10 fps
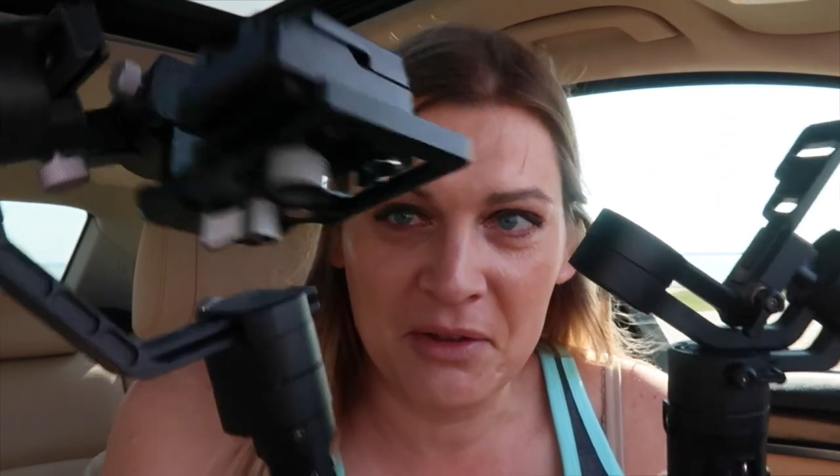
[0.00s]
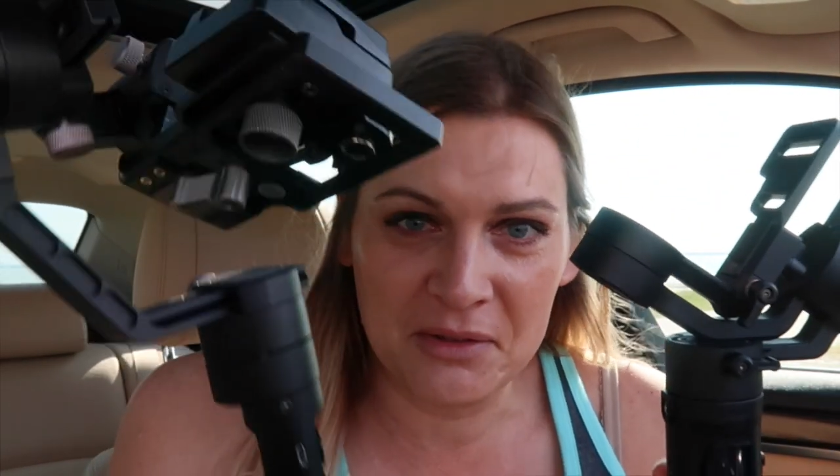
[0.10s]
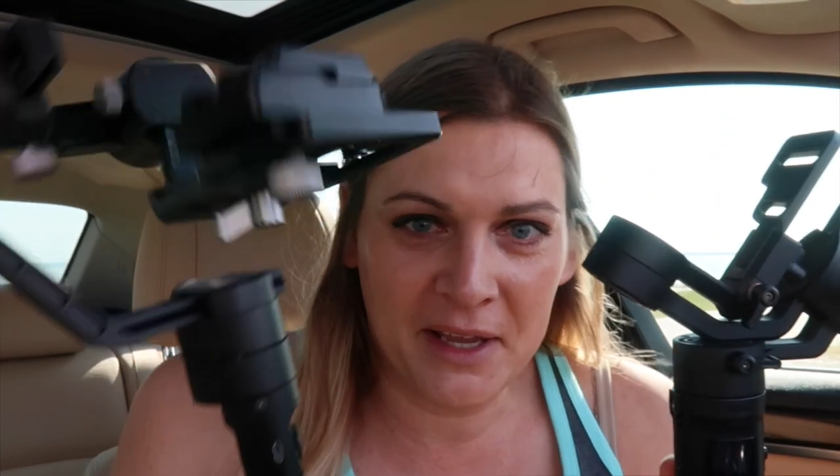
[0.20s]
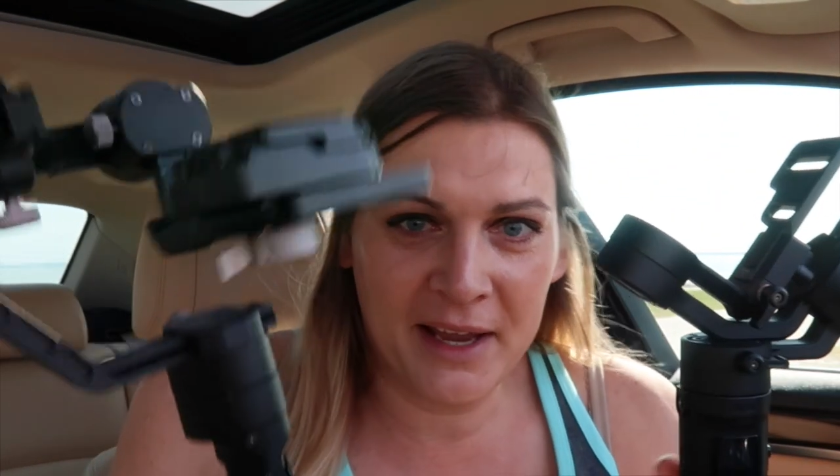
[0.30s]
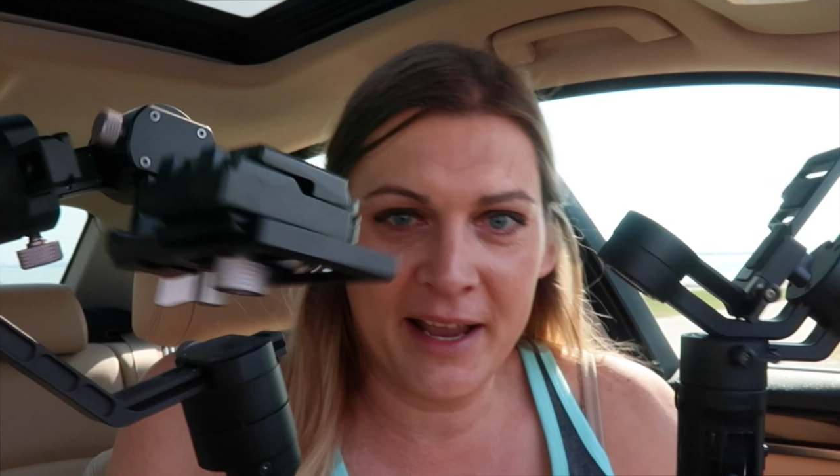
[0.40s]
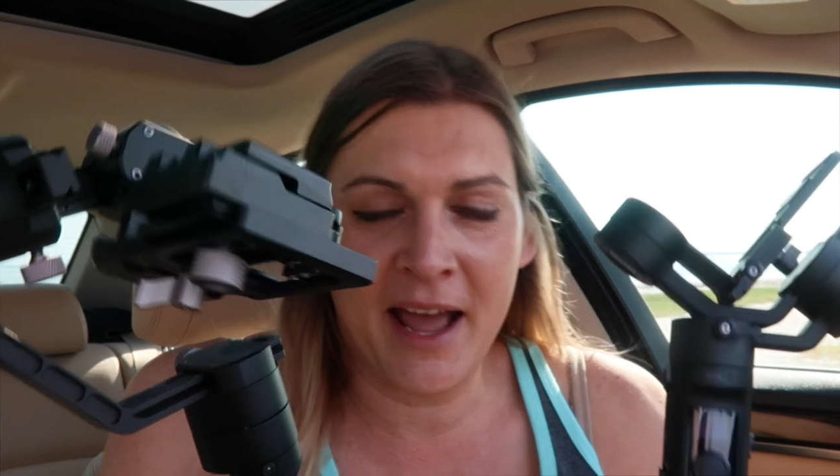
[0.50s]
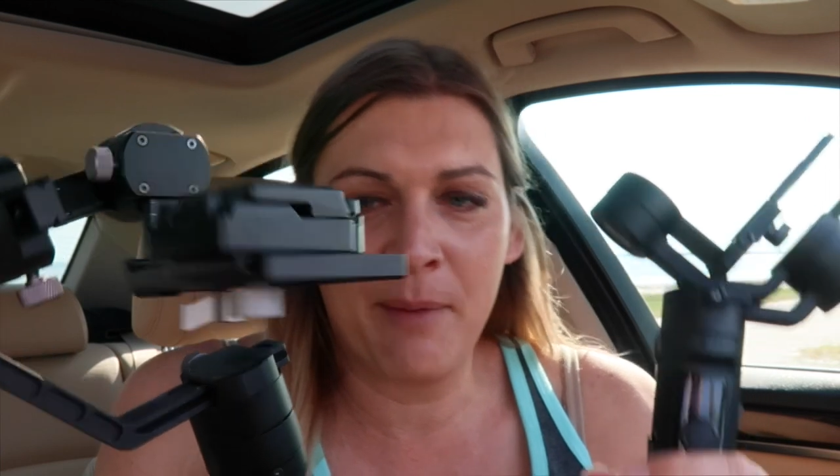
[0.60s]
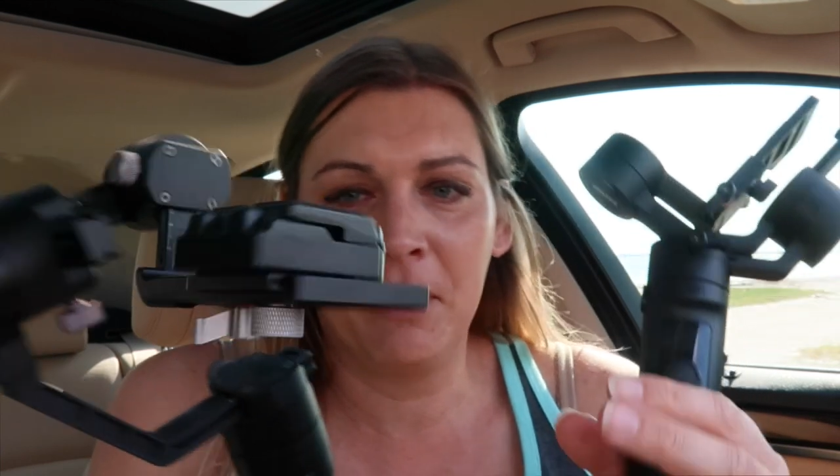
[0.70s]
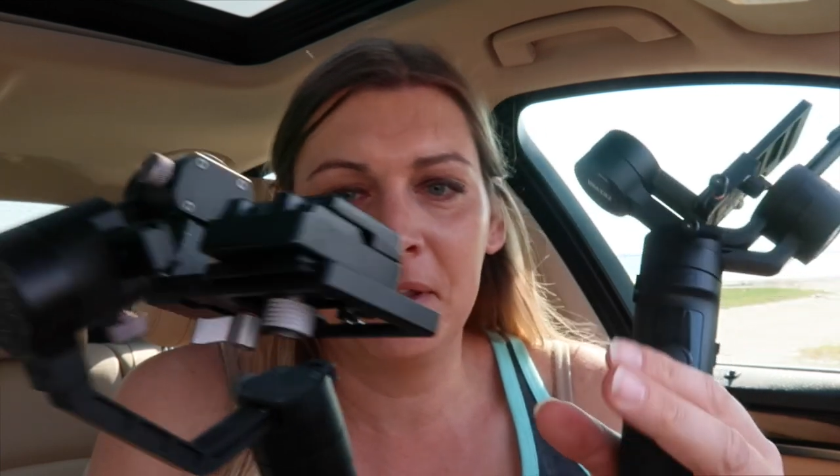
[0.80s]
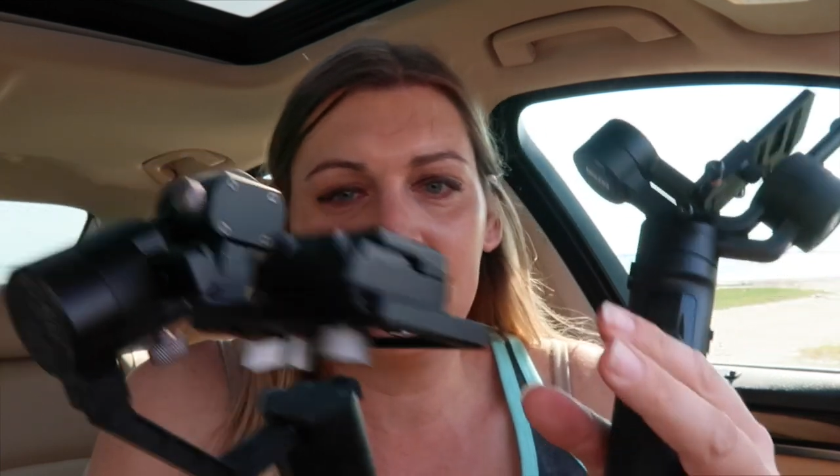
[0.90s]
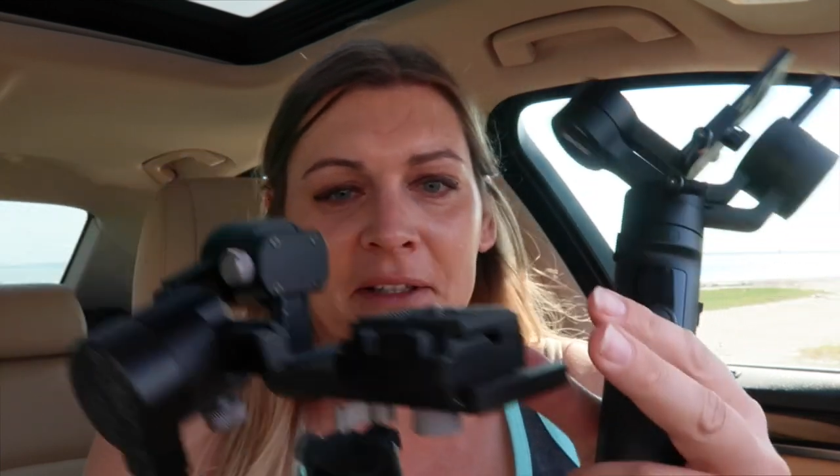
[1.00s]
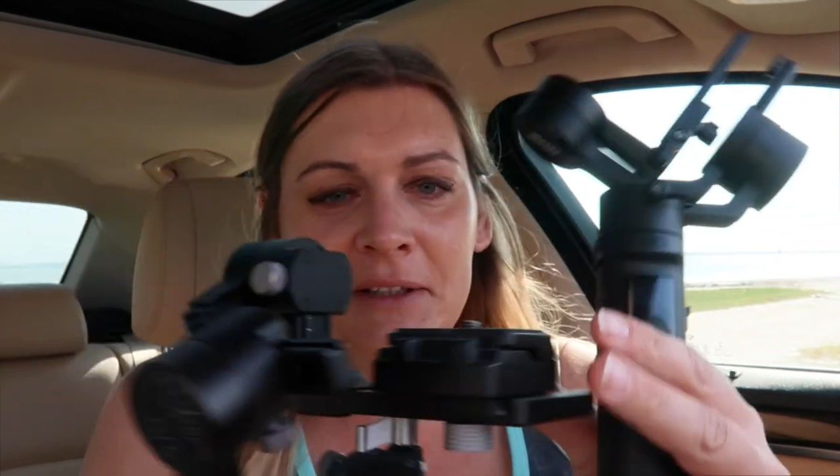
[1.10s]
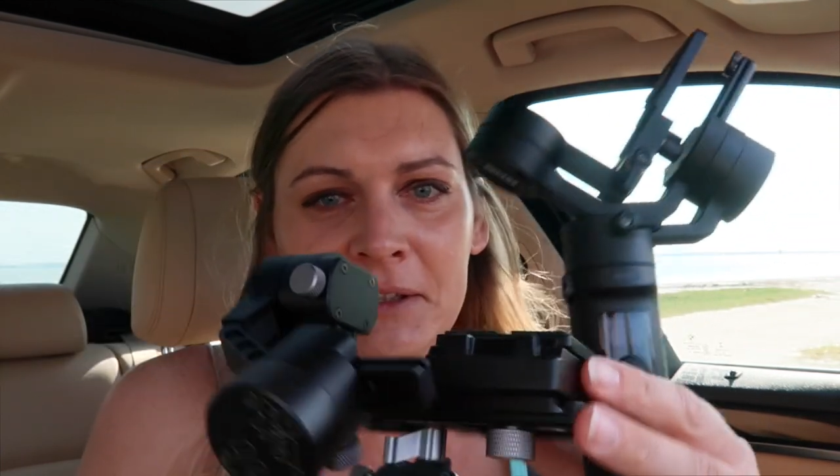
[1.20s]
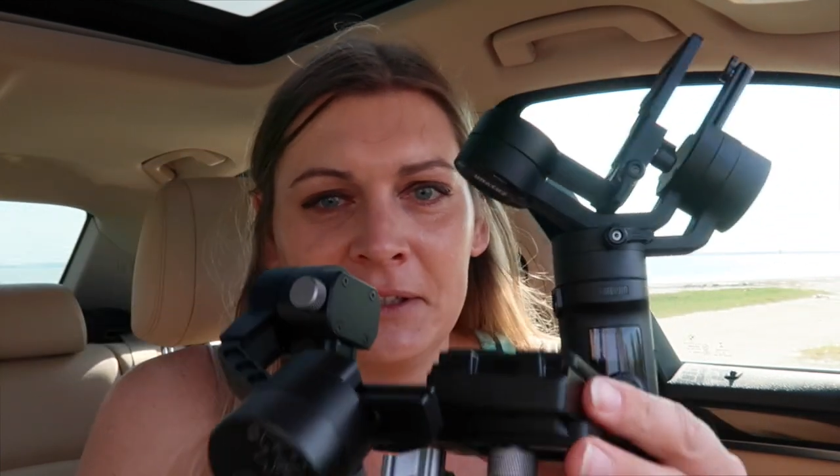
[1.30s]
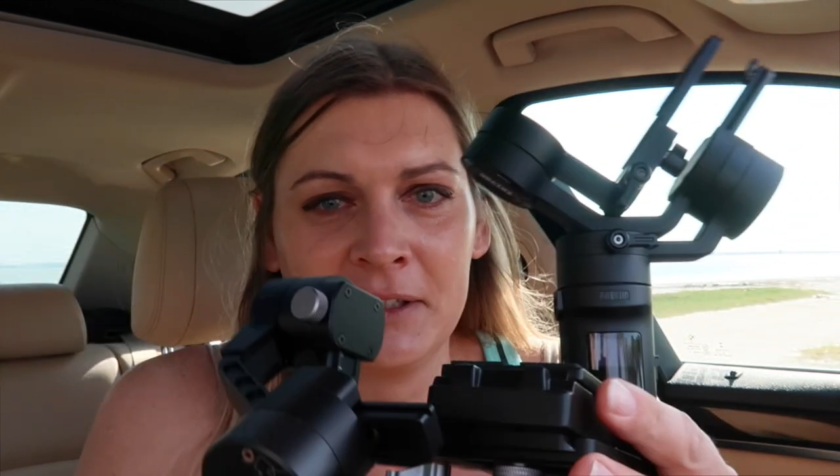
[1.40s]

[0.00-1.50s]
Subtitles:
This thing, and I put the little,